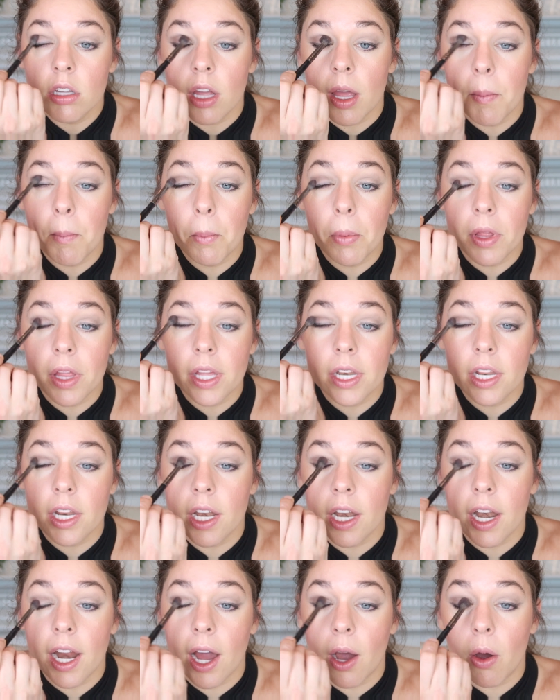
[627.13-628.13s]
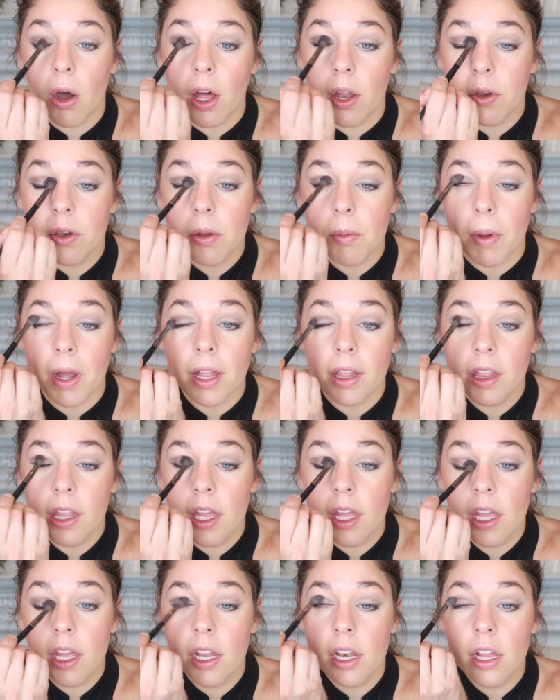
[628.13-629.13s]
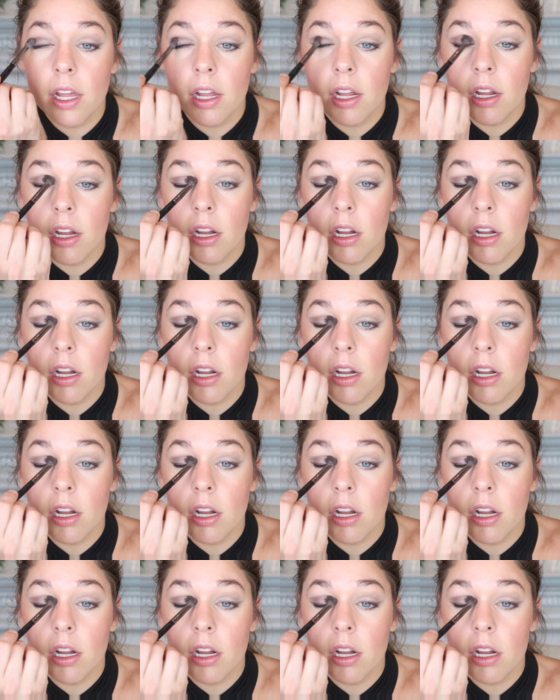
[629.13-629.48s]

and blending it out onto my lid.